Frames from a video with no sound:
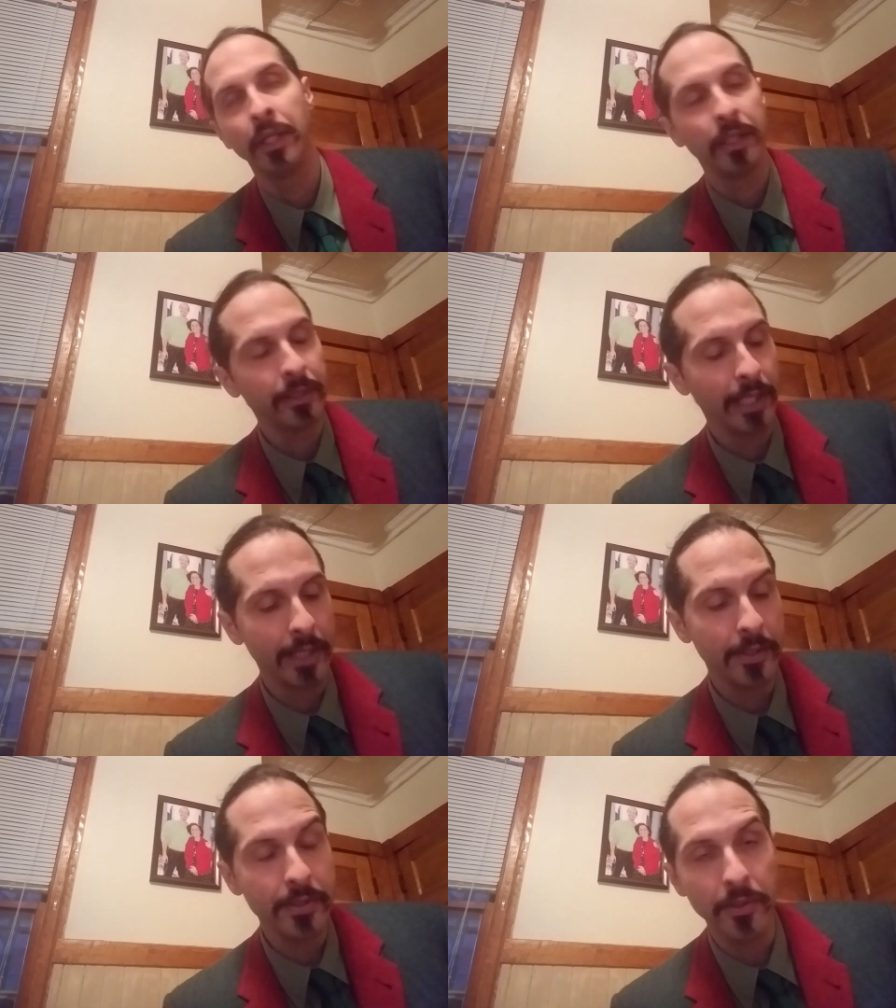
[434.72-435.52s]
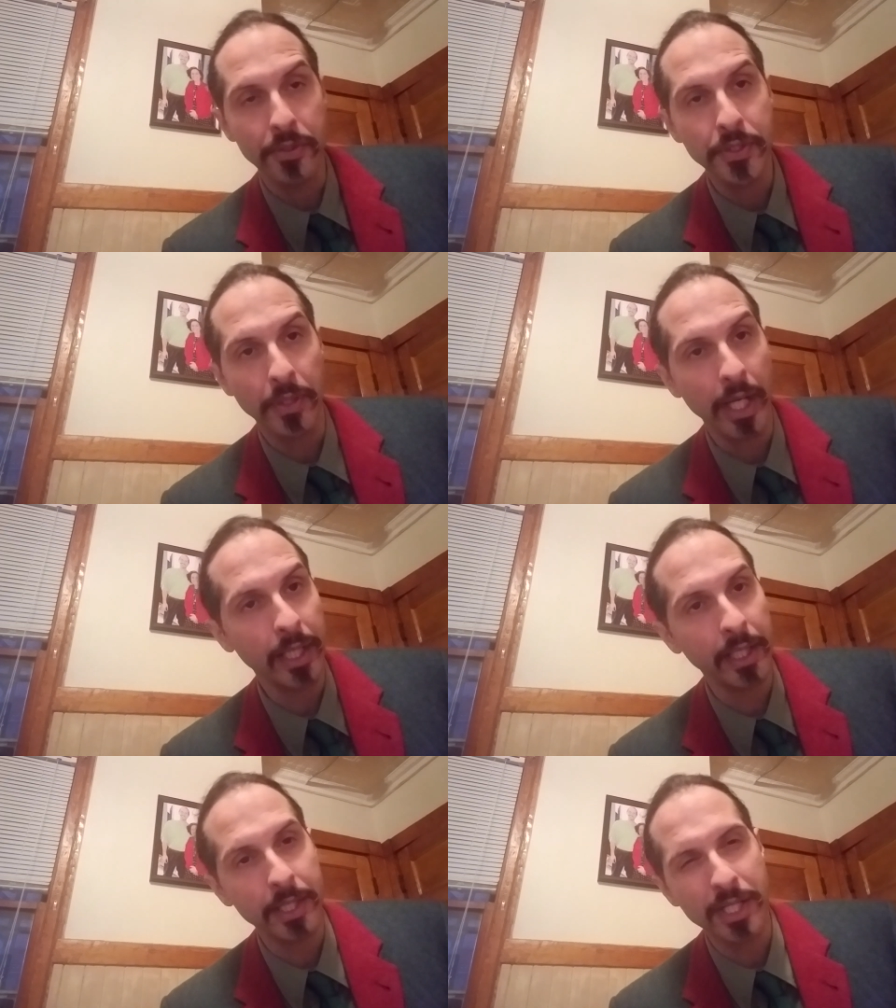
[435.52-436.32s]
they got this little strike
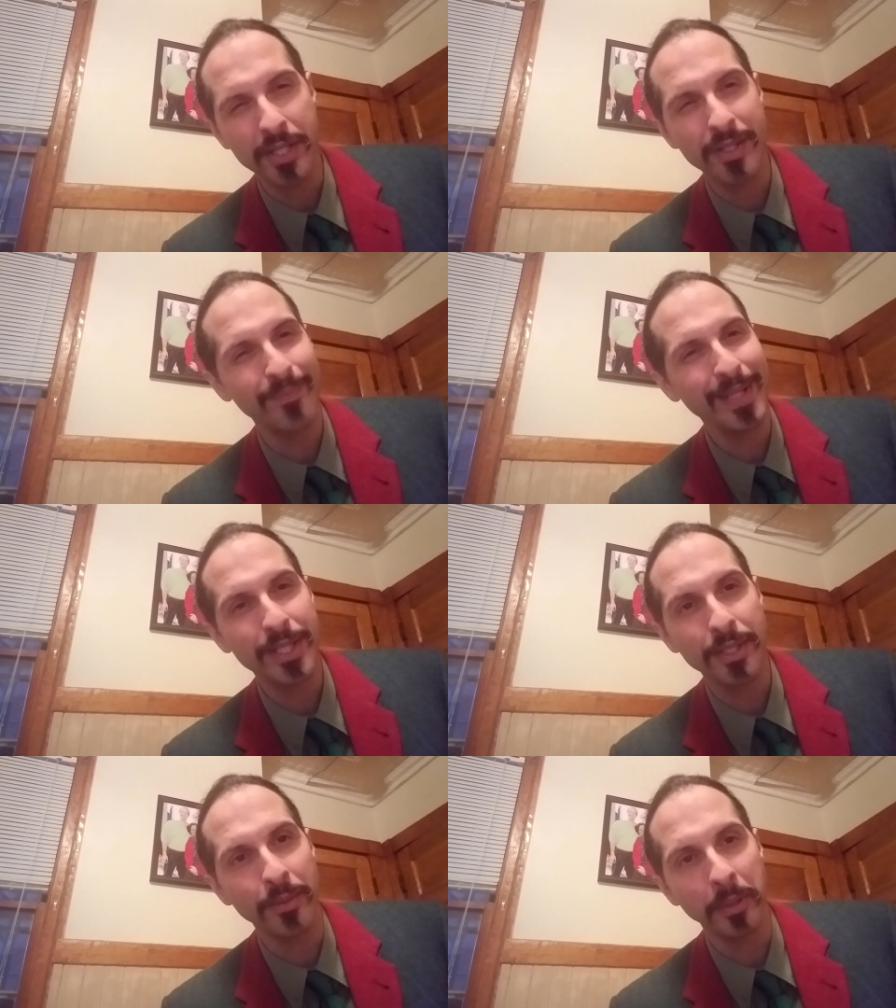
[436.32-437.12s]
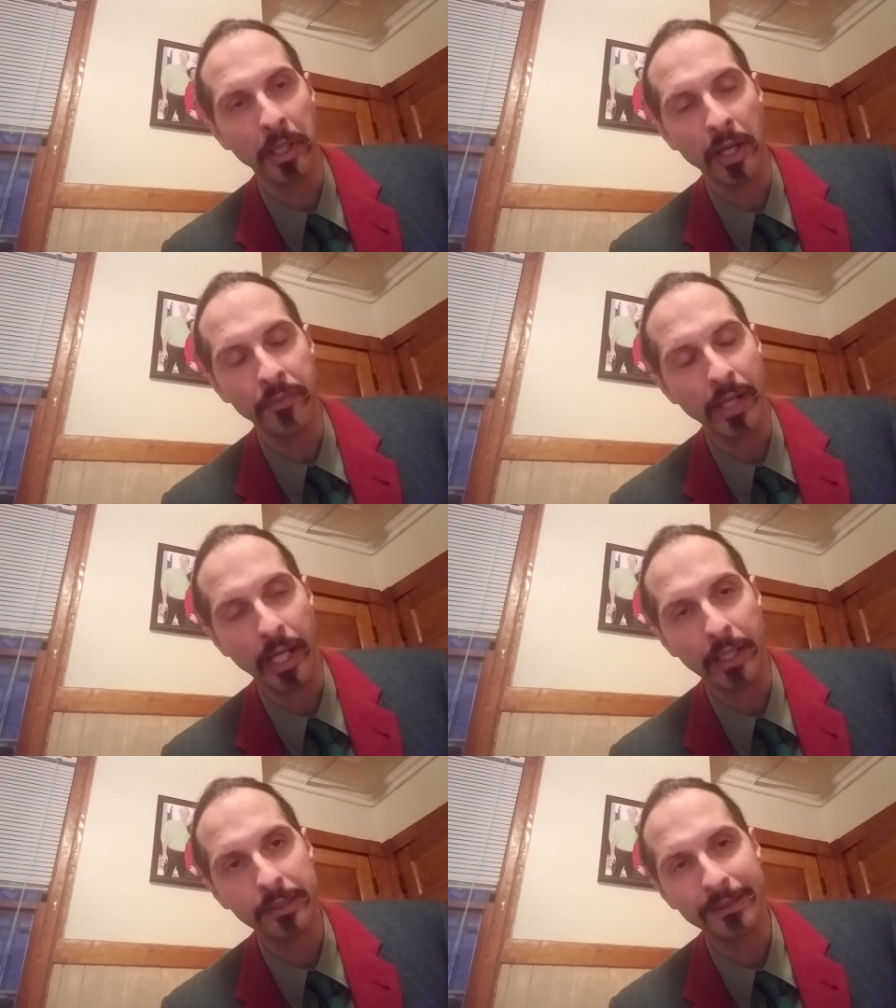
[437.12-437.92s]
and it just, it turned me off. I,
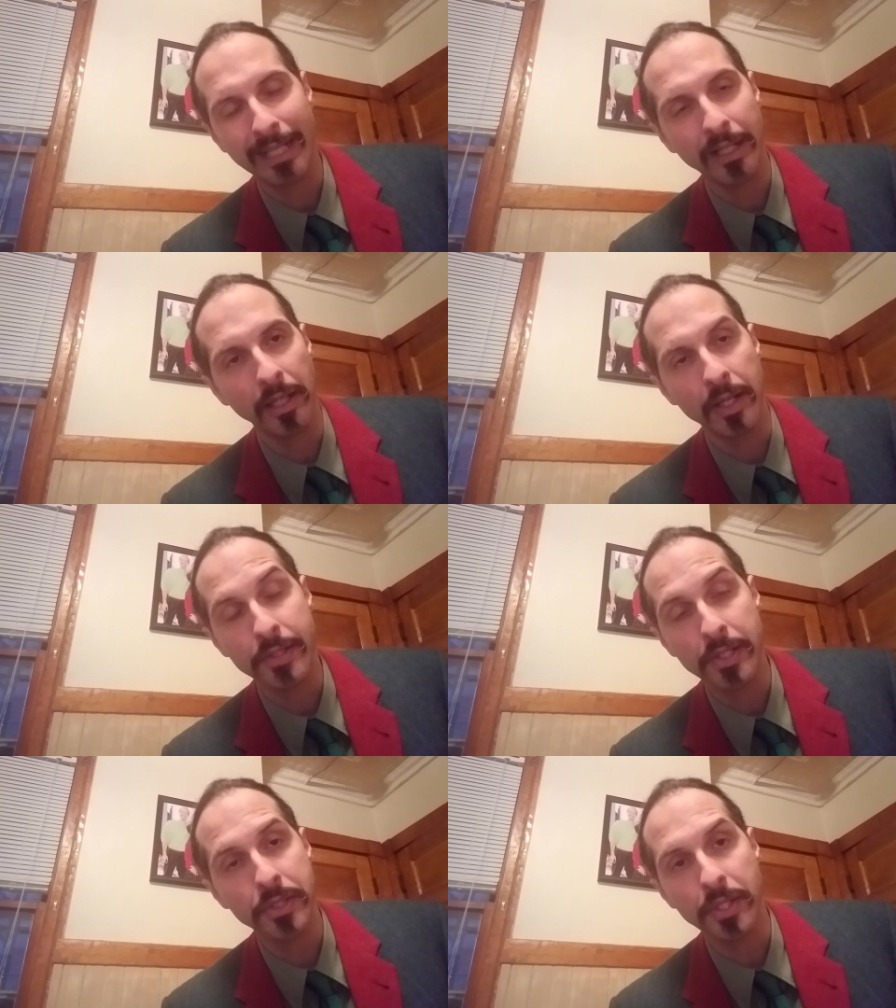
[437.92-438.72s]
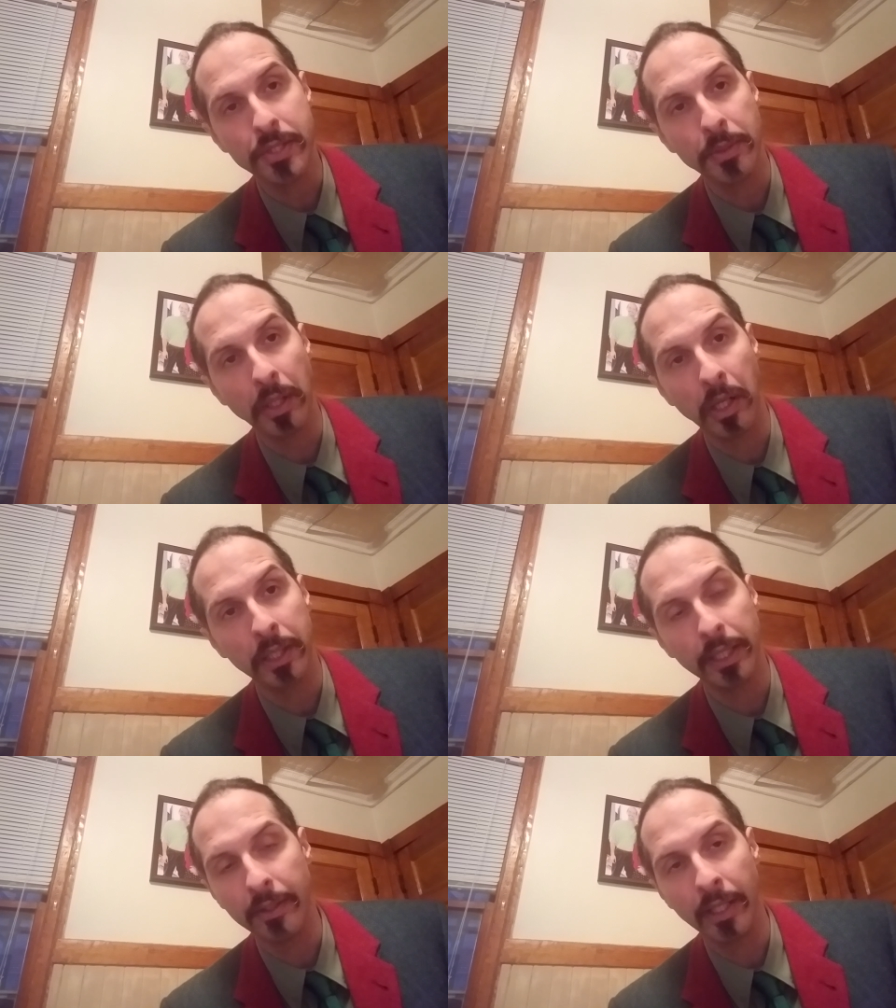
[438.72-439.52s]
I lost interest in
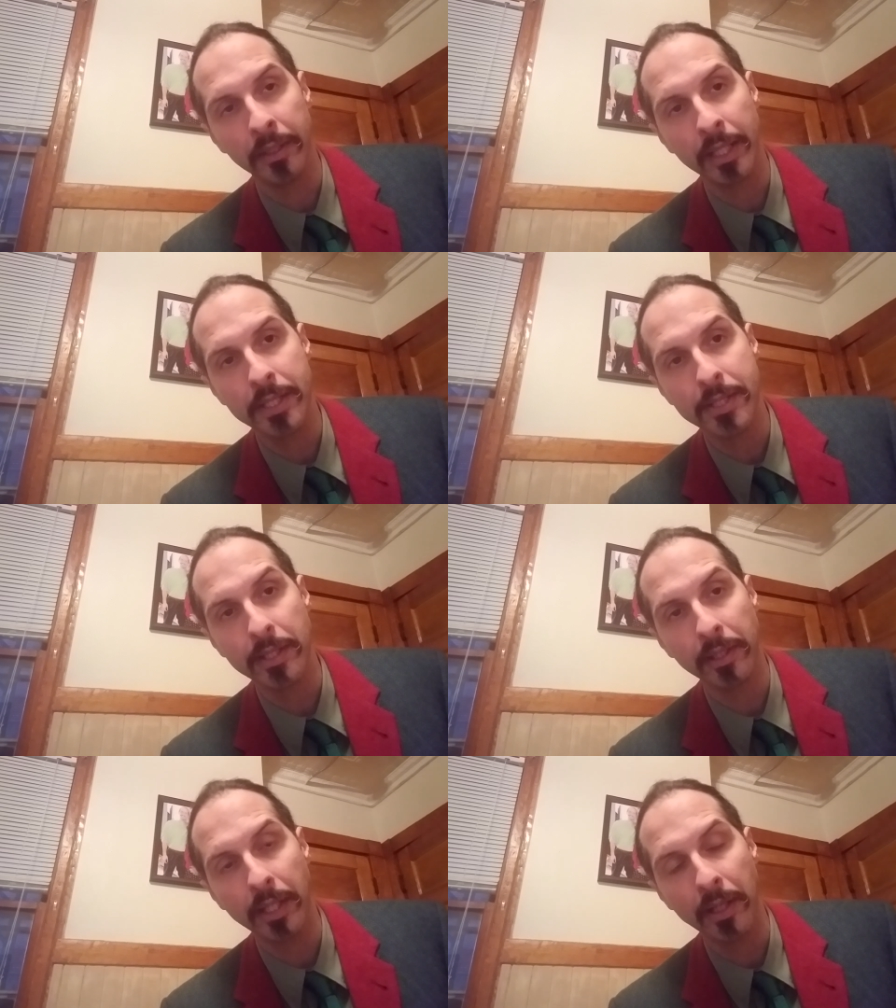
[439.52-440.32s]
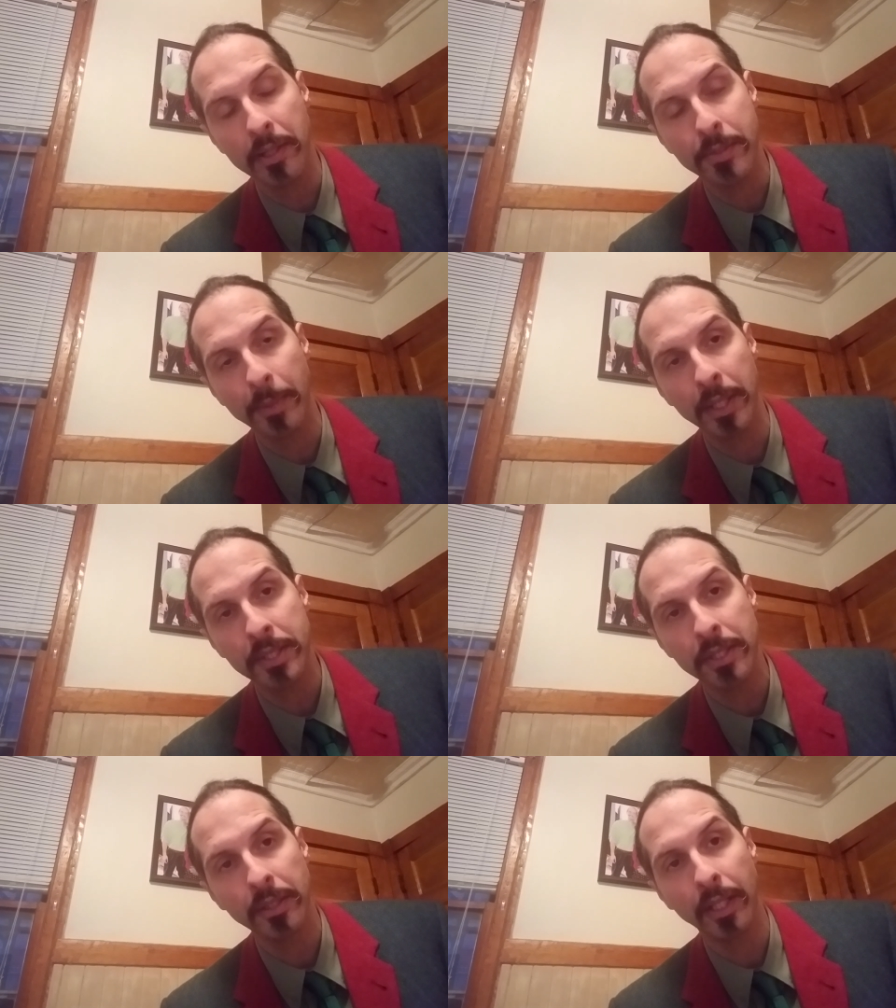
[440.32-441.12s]
hockey then. I just didn't care as
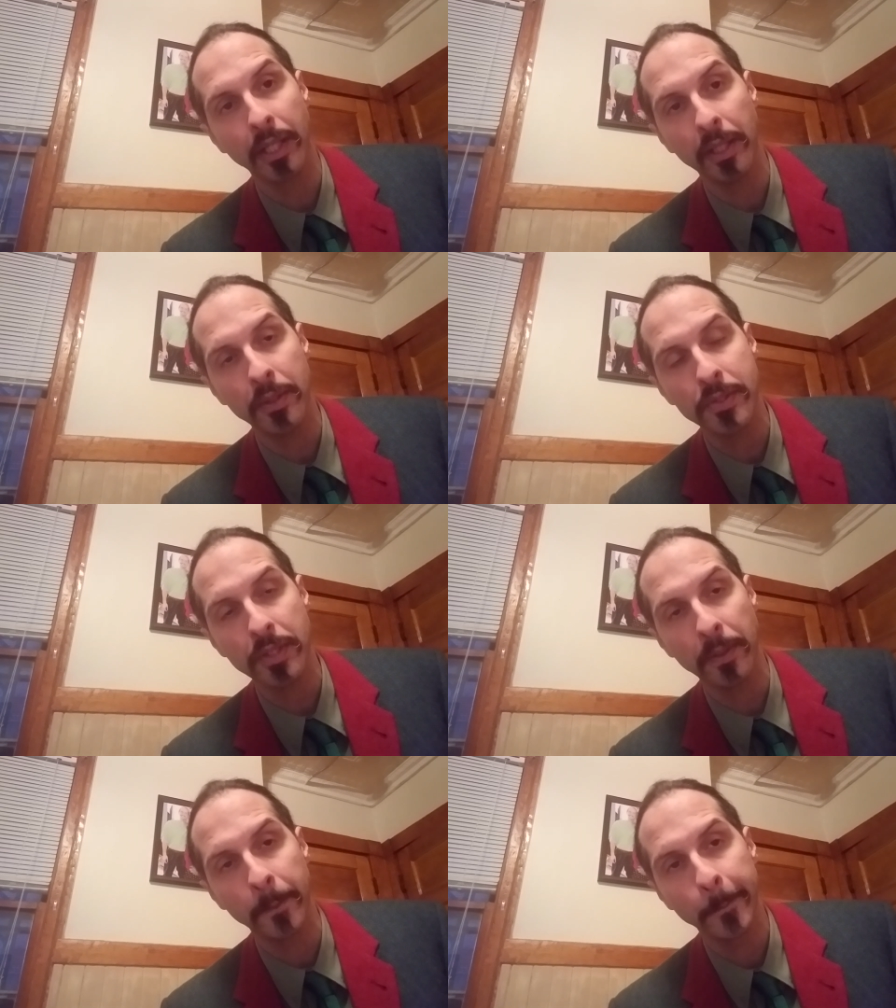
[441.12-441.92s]
much like I used to.